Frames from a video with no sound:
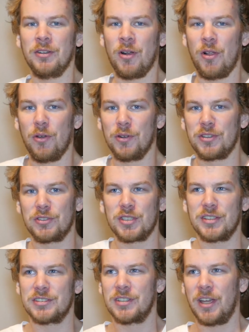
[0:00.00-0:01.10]
although it's
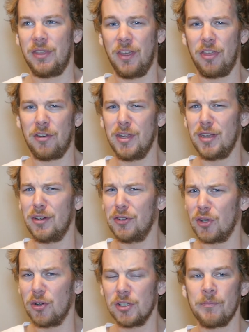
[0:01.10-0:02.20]
just, I think, 3 years
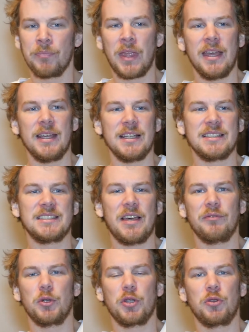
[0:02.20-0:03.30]
old. It's
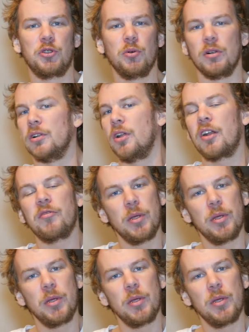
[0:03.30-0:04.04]
Seven Wonders Duel. A lot of